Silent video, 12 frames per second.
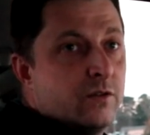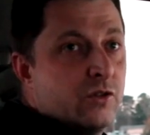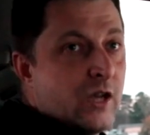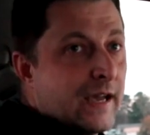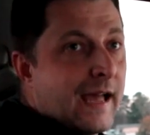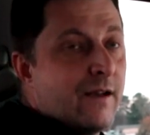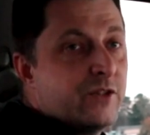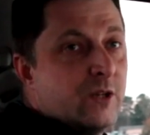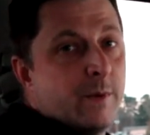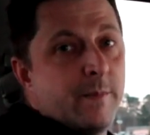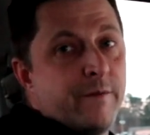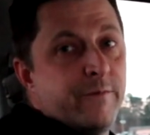check out
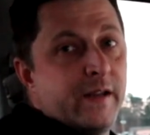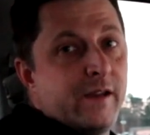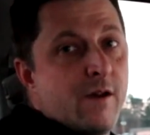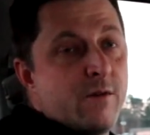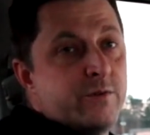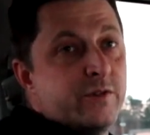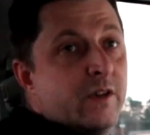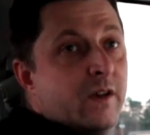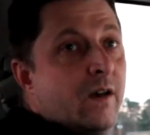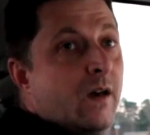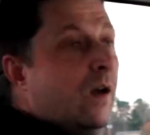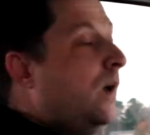some of my videos.
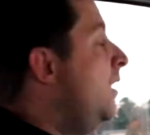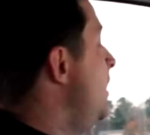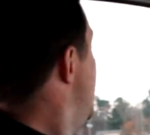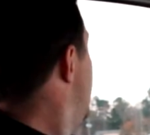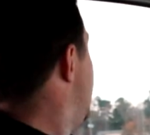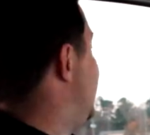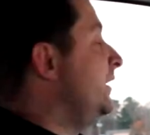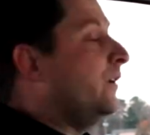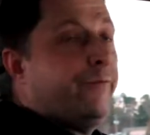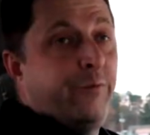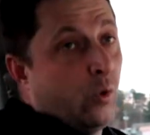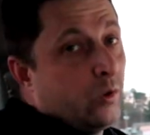I did
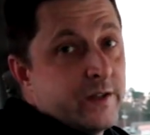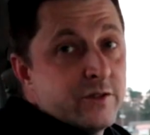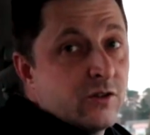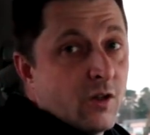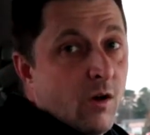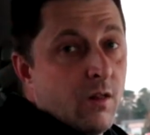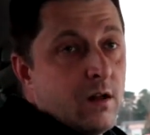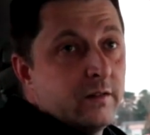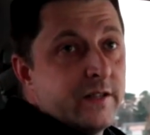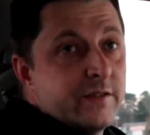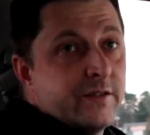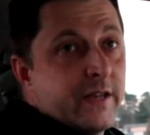a full install on
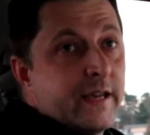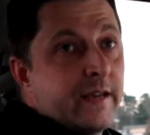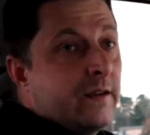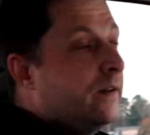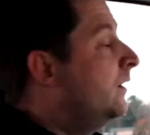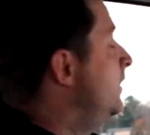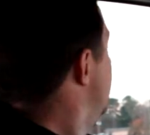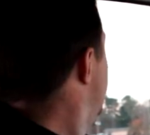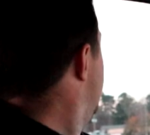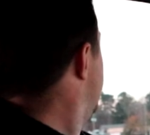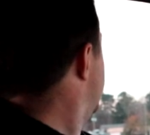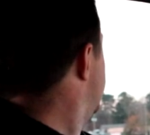this thing.
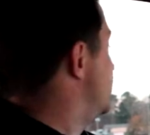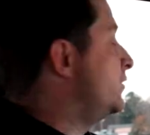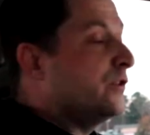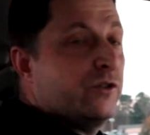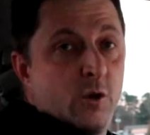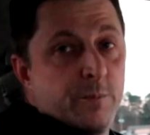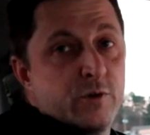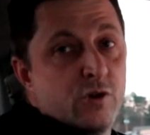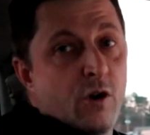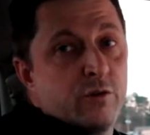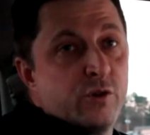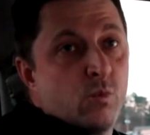The
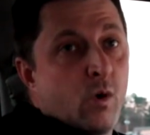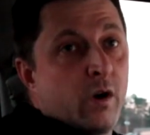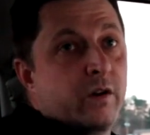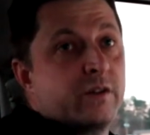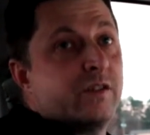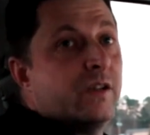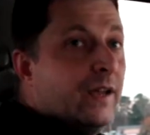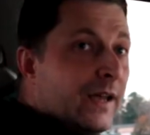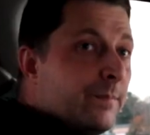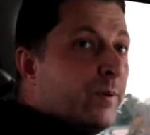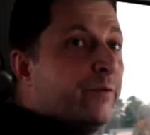supercharger works, it